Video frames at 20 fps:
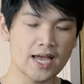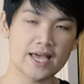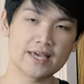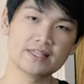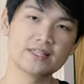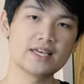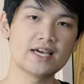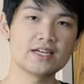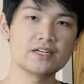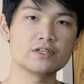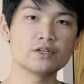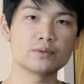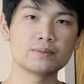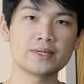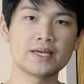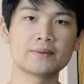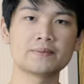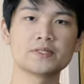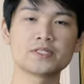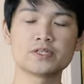and then you'll
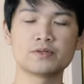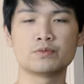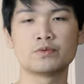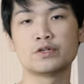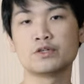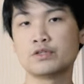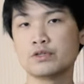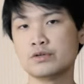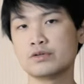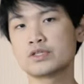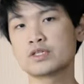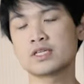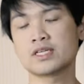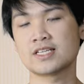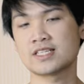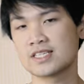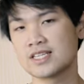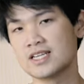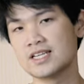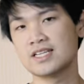be able to reduce
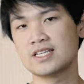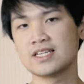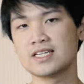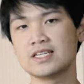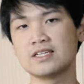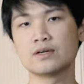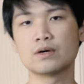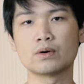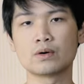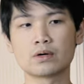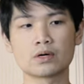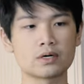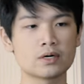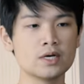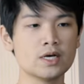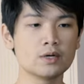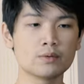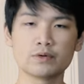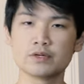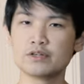acidity or
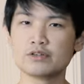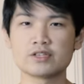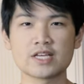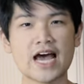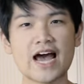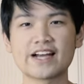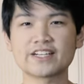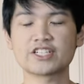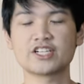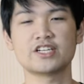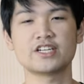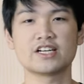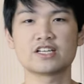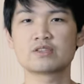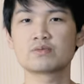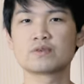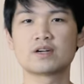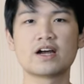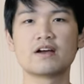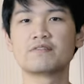reduce
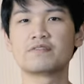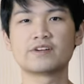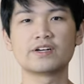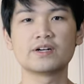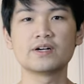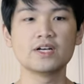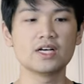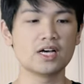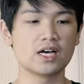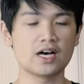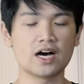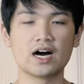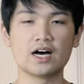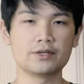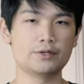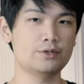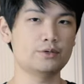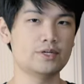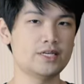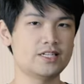ashiness, whatever uh,
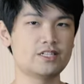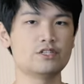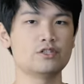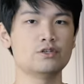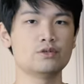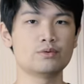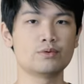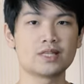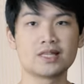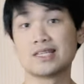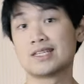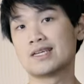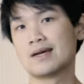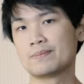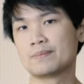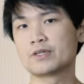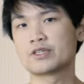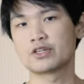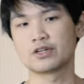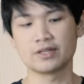you need to do with the
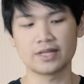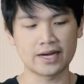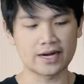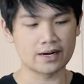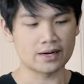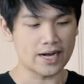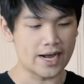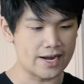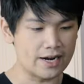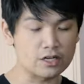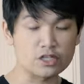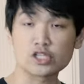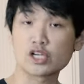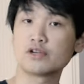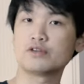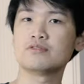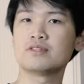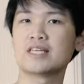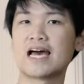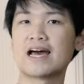temperature there. And I'll
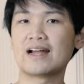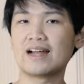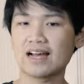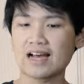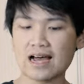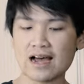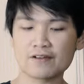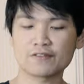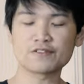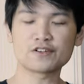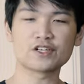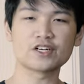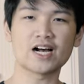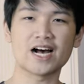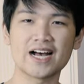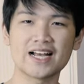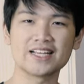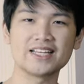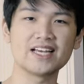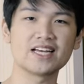show you that after
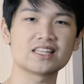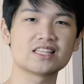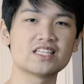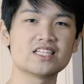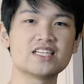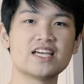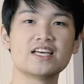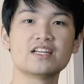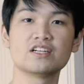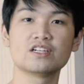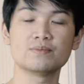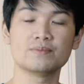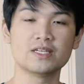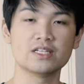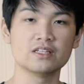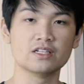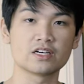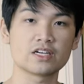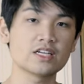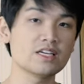I get the data to
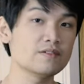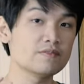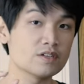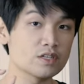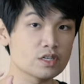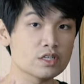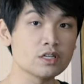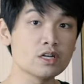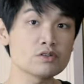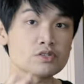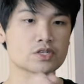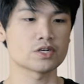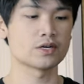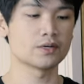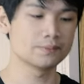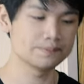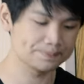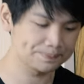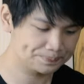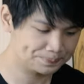be look even closer.